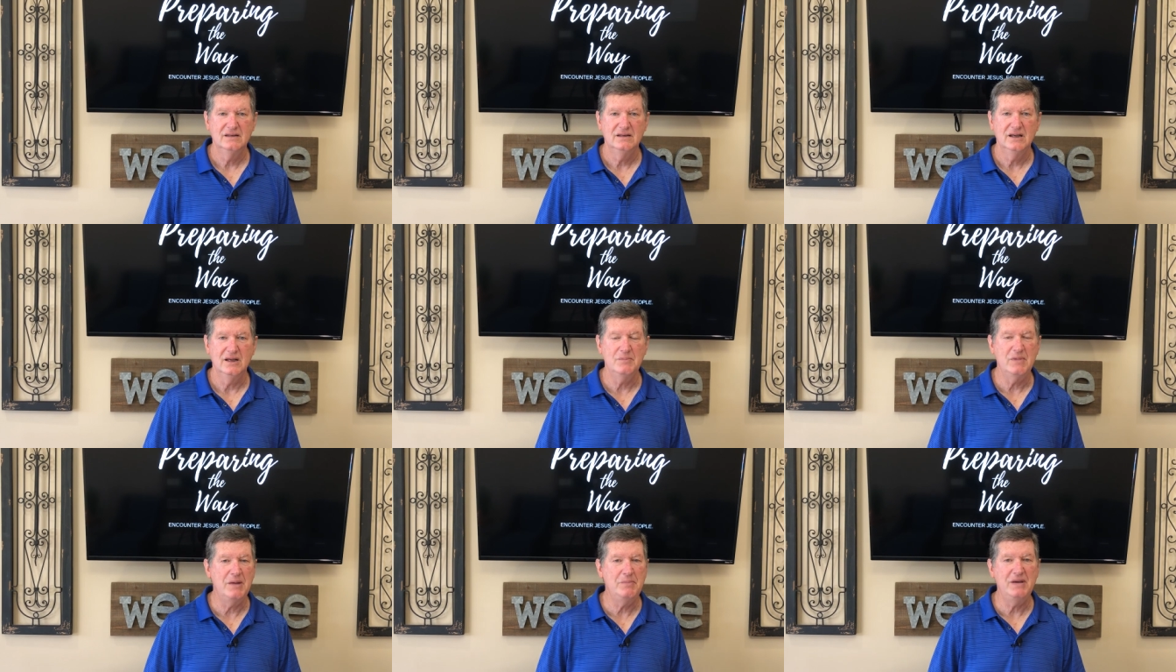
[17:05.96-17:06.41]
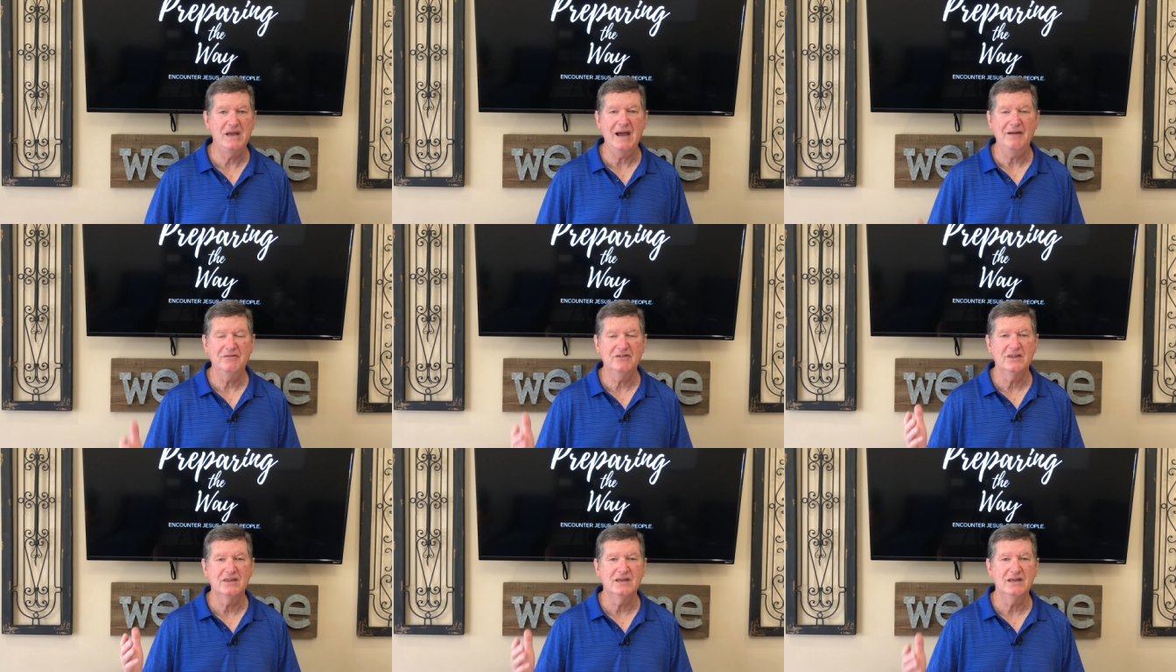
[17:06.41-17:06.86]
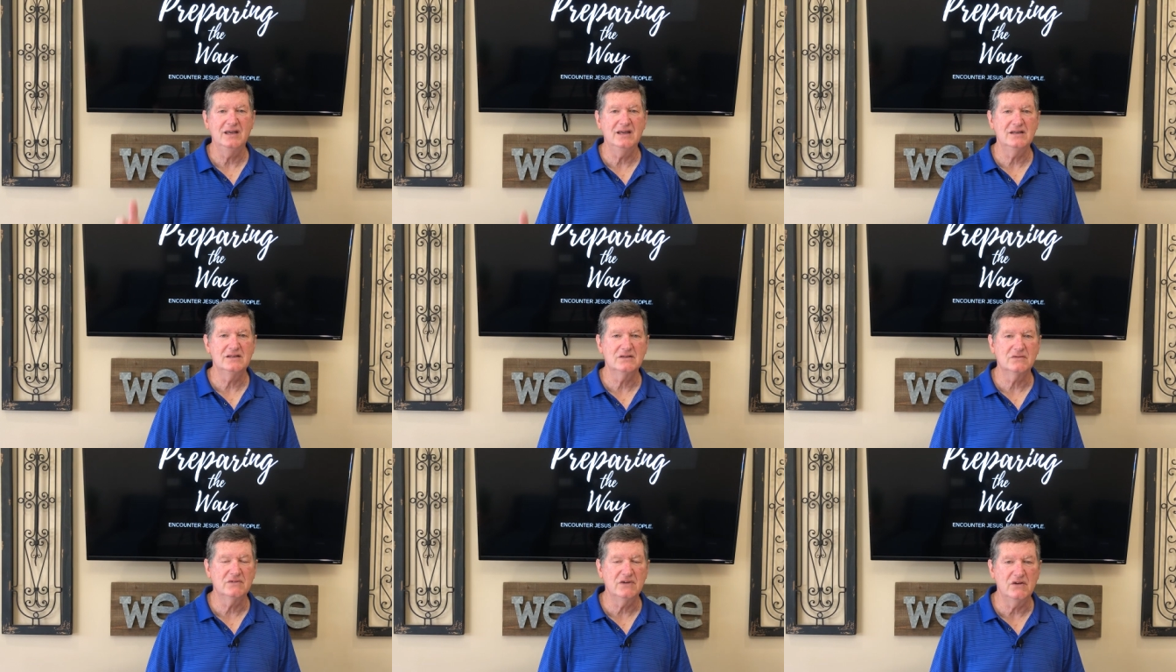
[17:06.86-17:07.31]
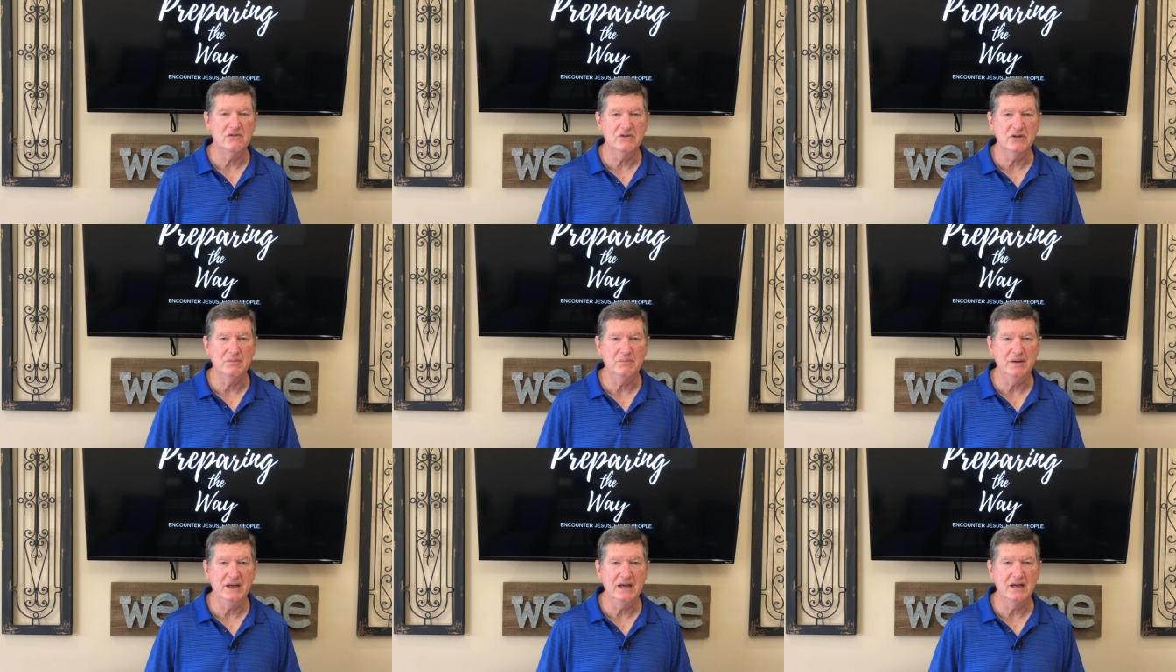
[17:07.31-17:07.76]
It may be after the kids have gone
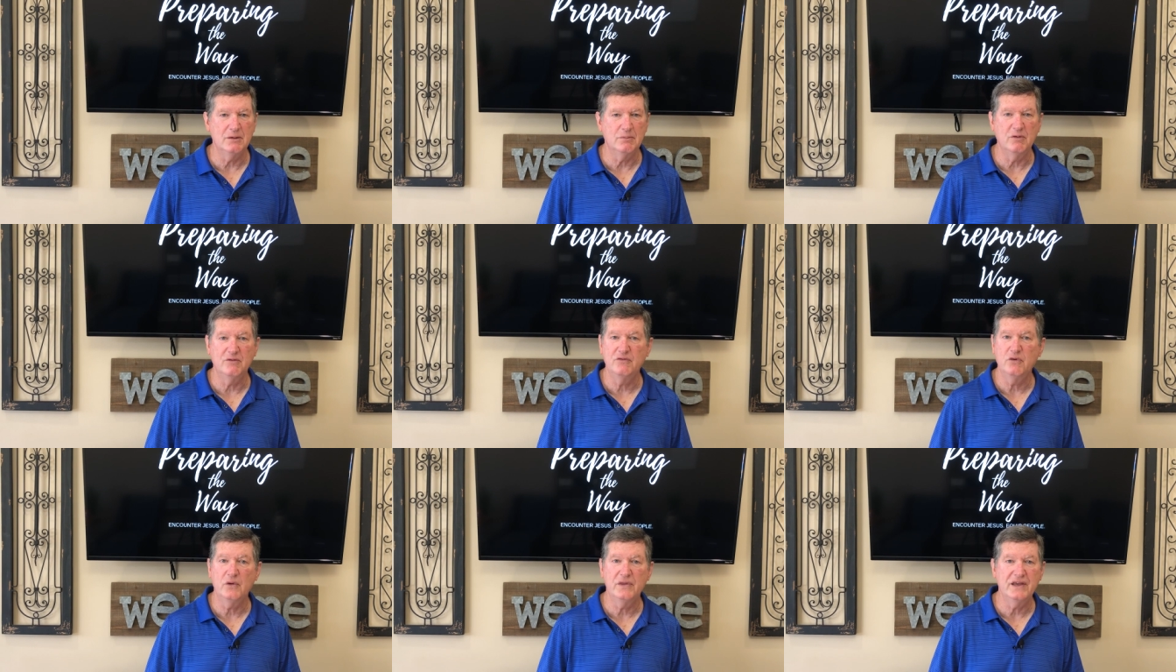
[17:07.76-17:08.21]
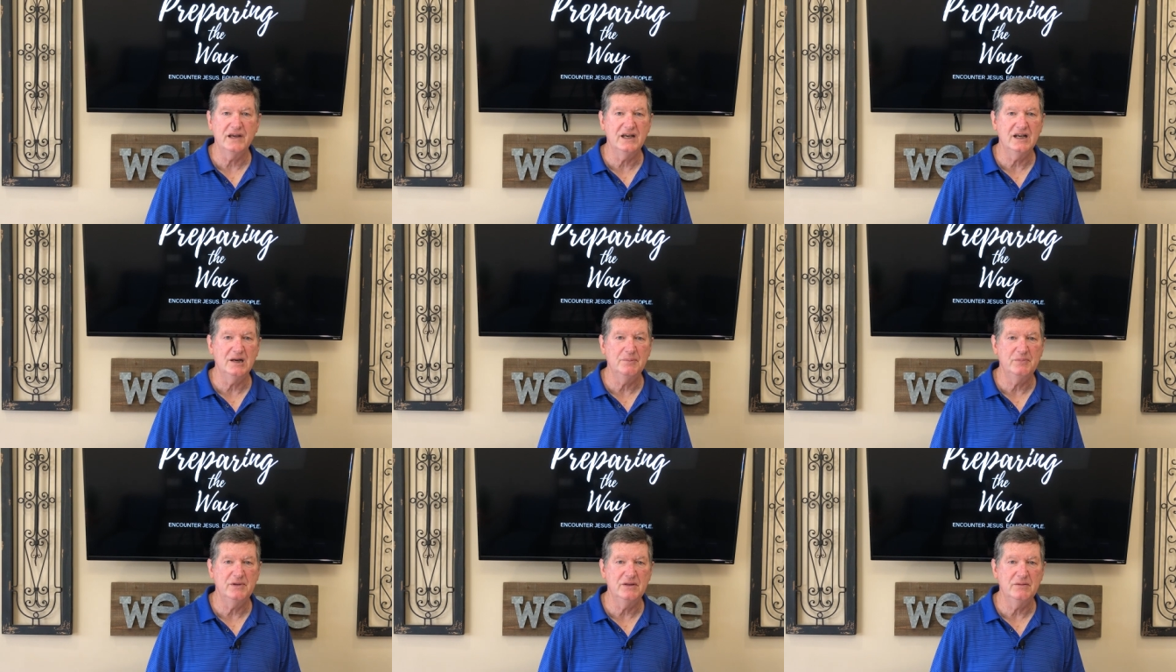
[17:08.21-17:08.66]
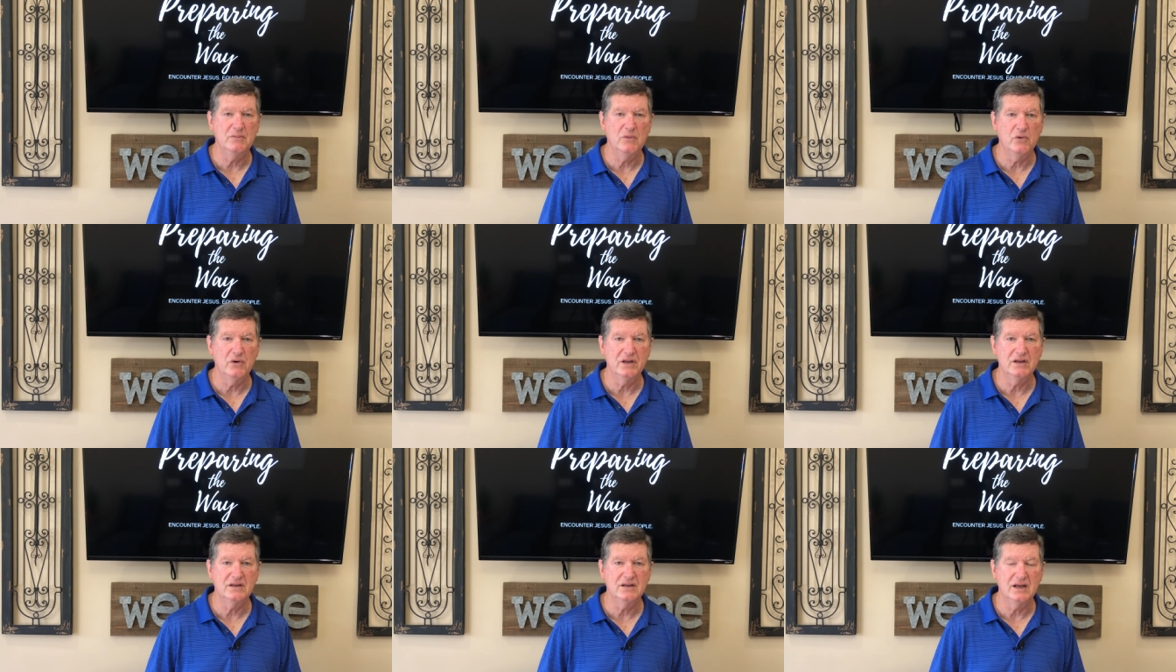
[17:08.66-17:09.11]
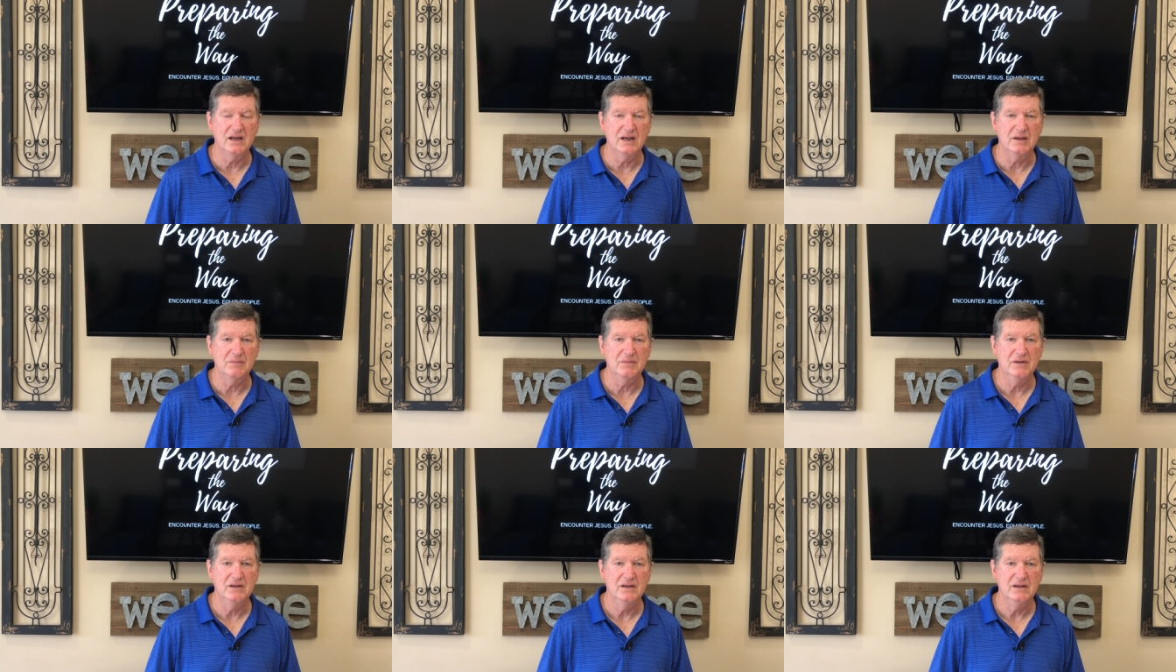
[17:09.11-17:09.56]
to bed or before they get up in the morning
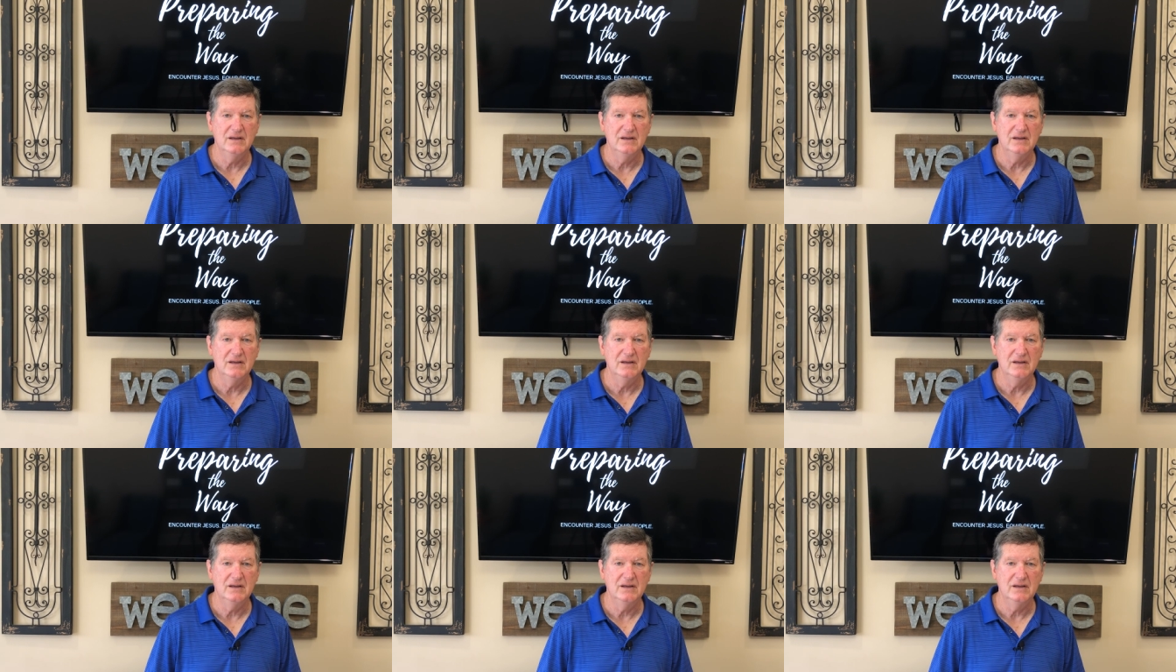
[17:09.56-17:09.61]
time.